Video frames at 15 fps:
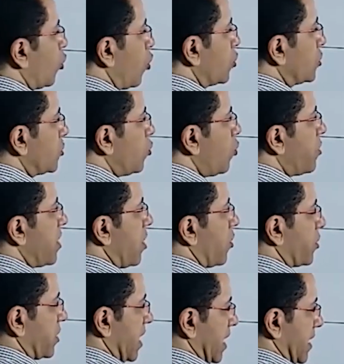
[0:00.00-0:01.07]
isolated
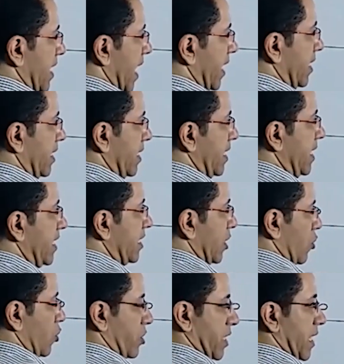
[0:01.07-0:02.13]
a rabbit
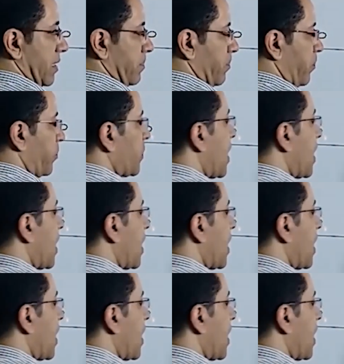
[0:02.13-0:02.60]
heart and